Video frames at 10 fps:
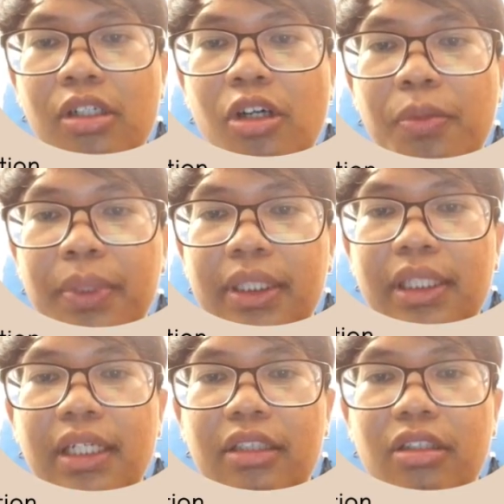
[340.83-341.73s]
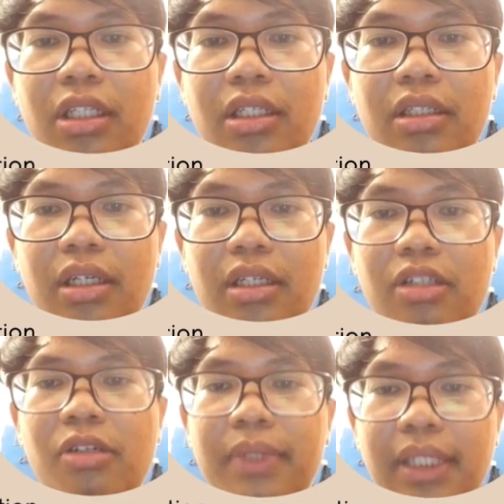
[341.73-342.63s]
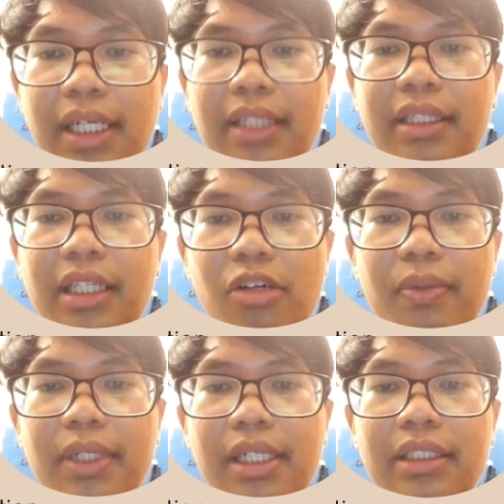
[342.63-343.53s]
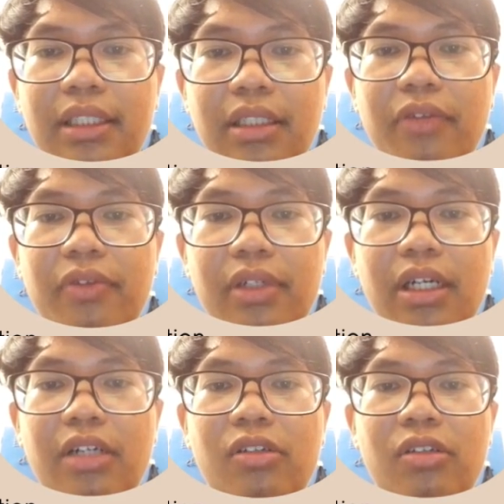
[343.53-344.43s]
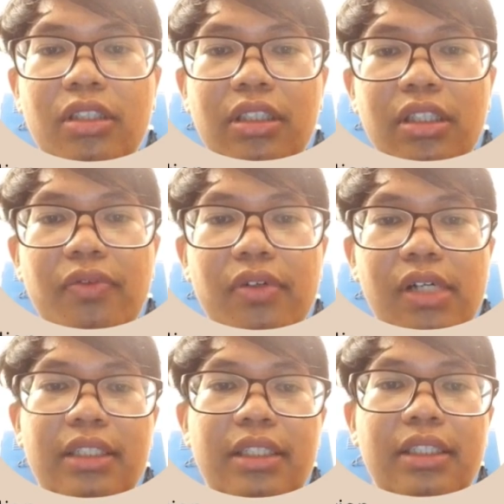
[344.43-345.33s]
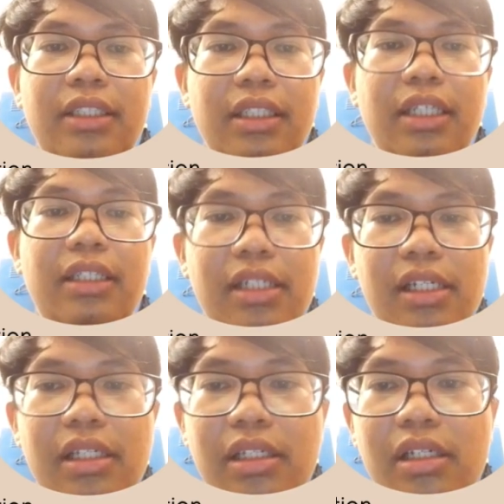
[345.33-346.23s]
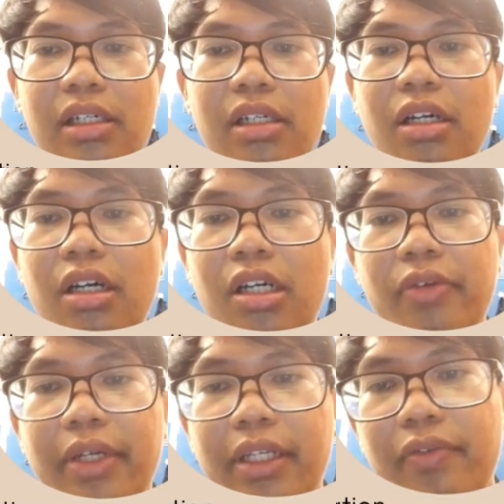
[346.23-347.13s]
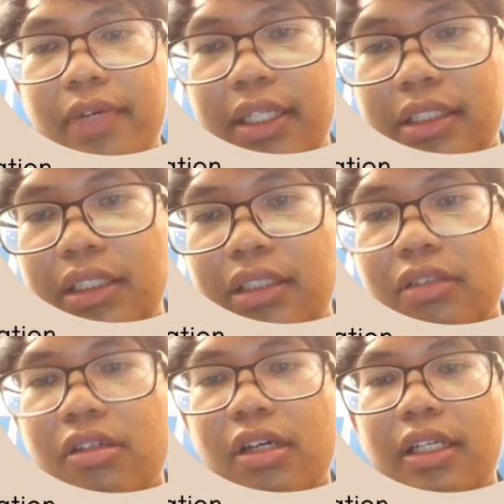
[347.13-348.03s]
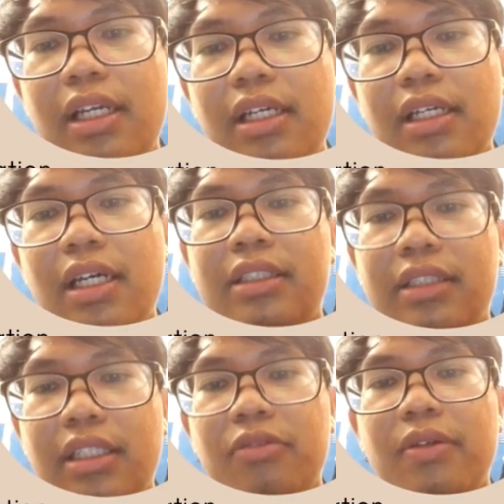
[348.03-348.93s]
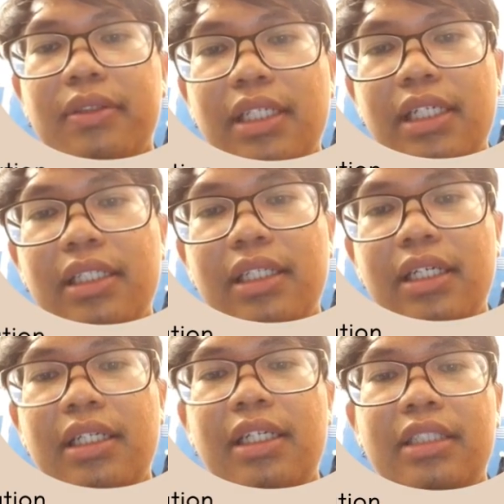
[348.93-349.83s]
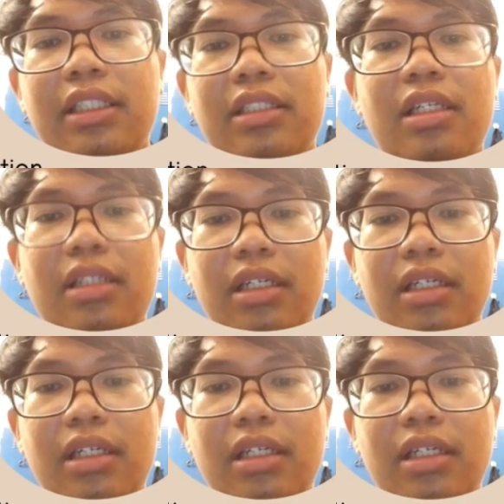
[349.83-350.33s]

Computer and, computer and telecommunication networks are crucial for accessing the internet, allowing devices to connect, access websites, and exchange data.